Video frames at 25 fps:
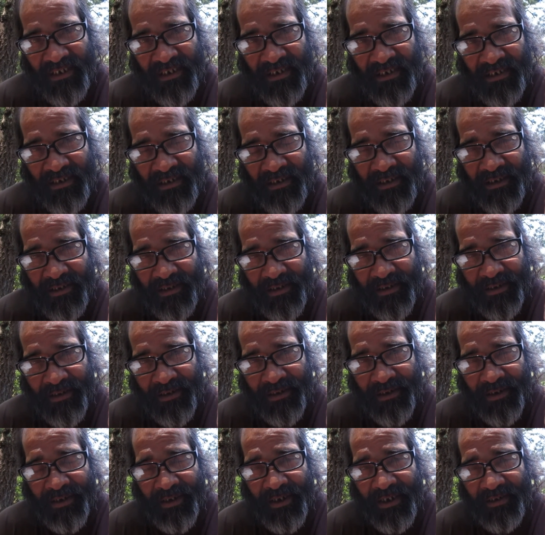
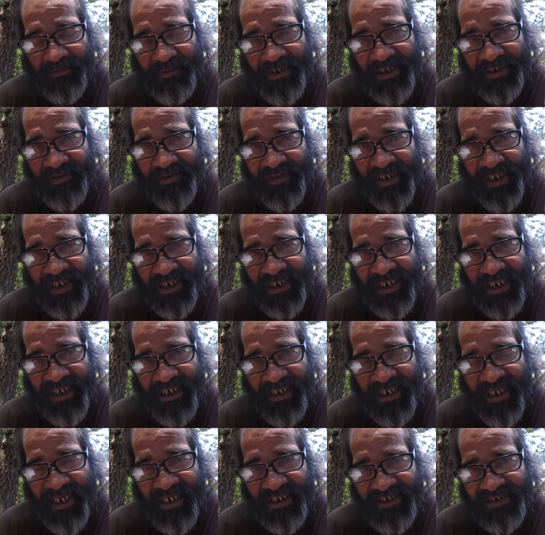going to try and
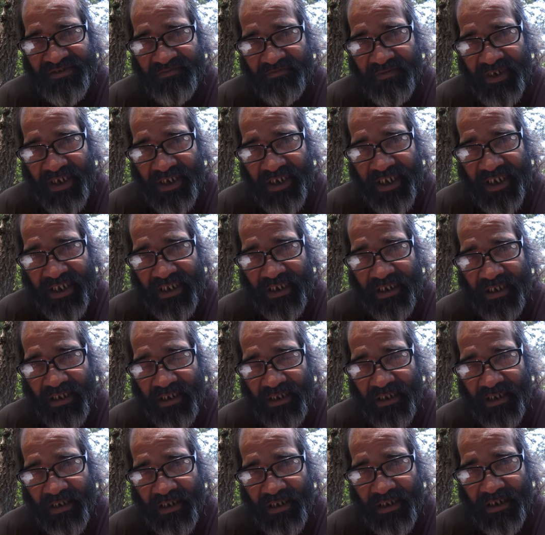get as many
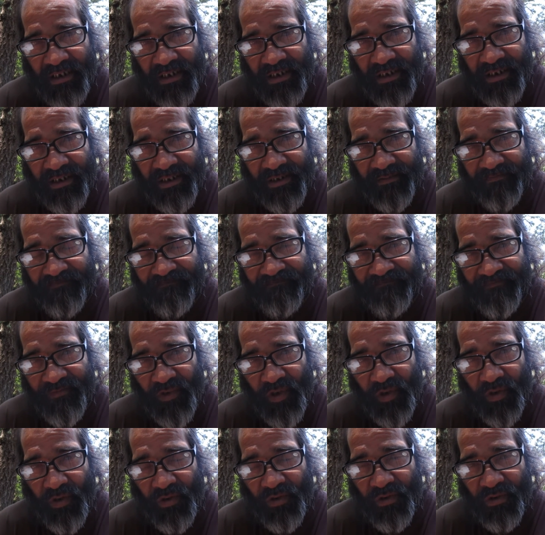
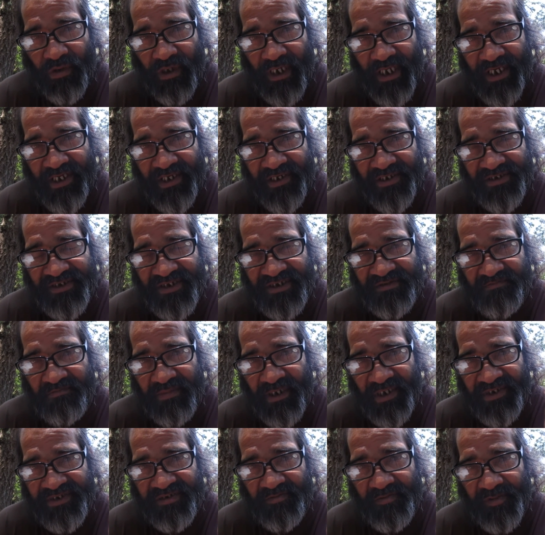whole layers as
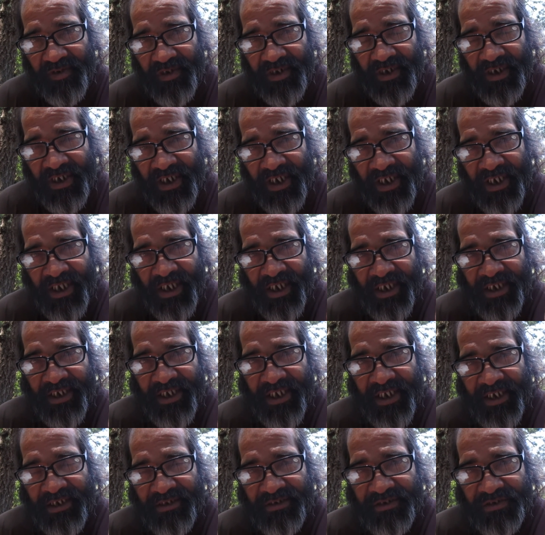possible,
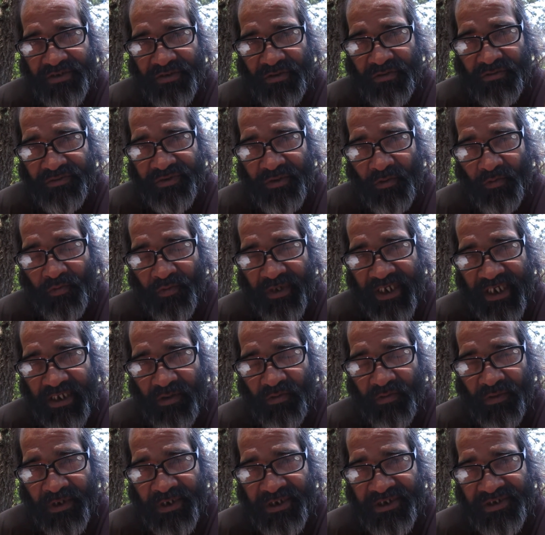and so the
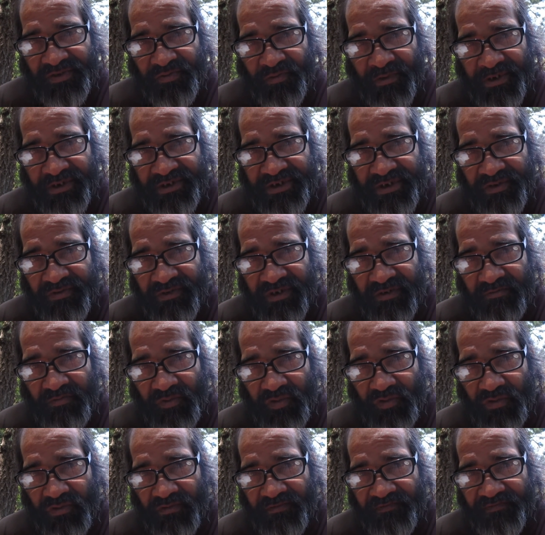weak ones, once you
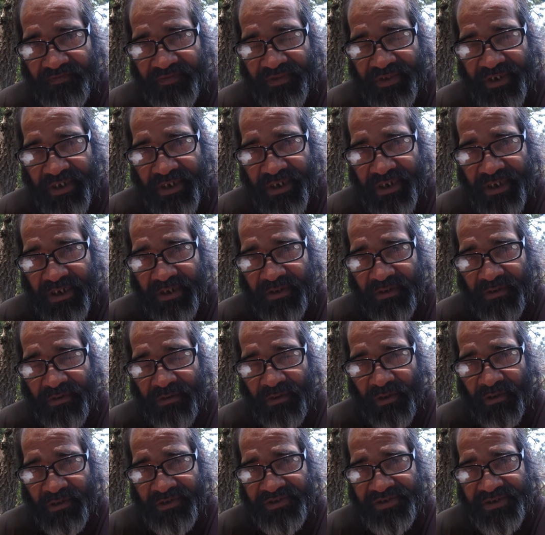remove the
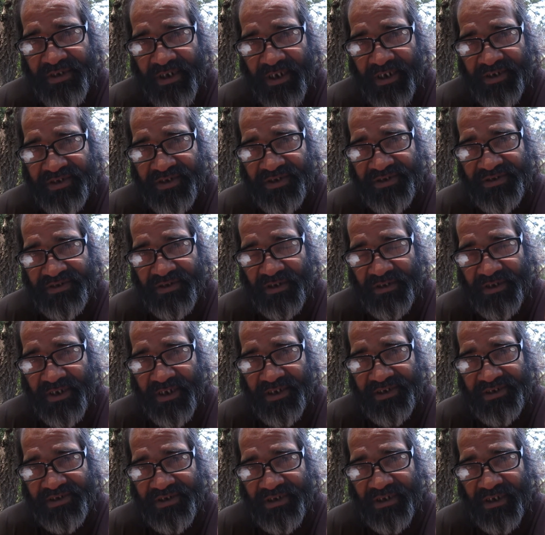cornstarch and
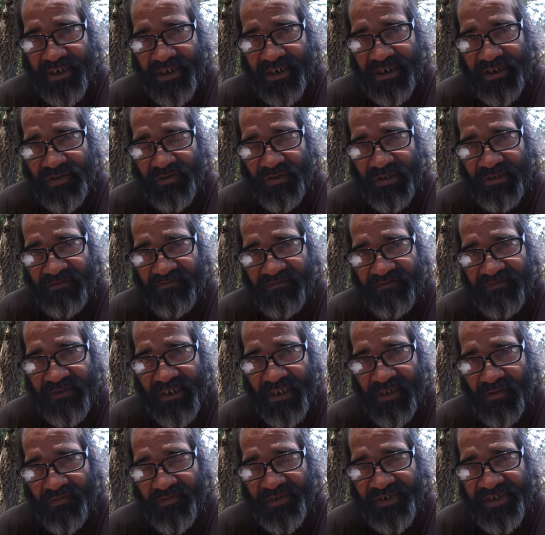sawdust, you can
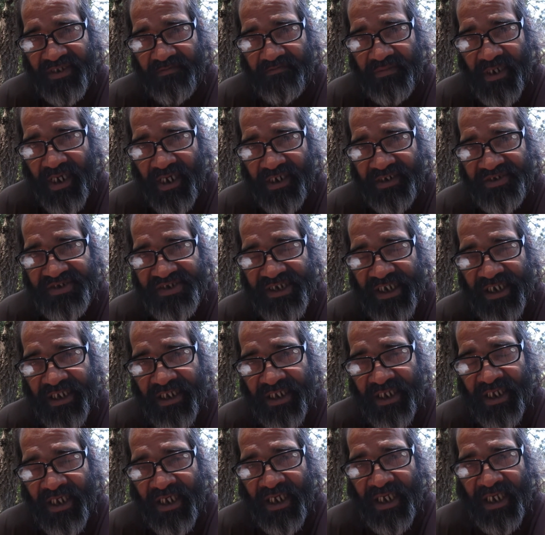fill with epoxy.
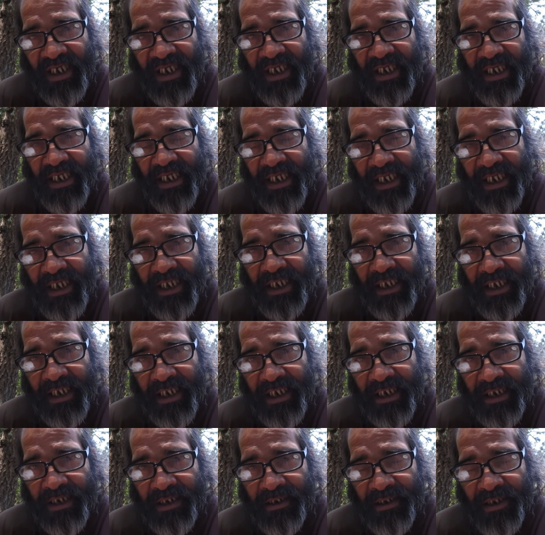
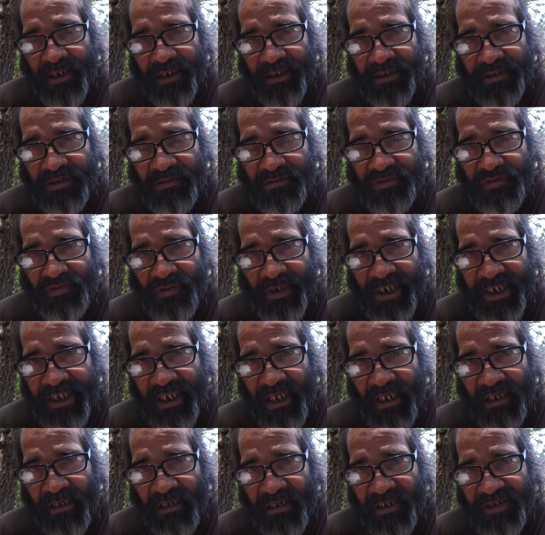And usually
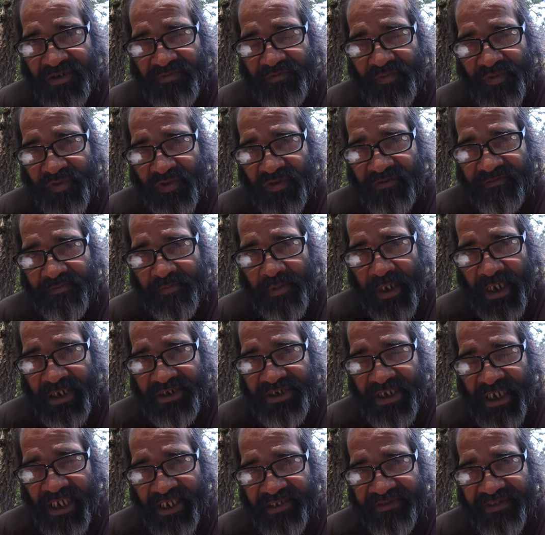a large pour of
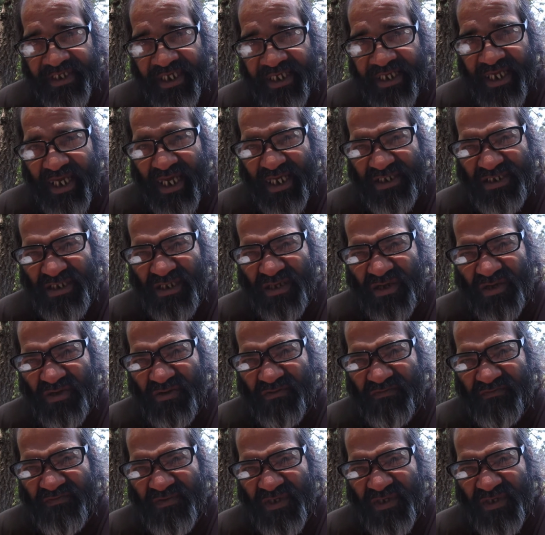epoxy like that has a lot of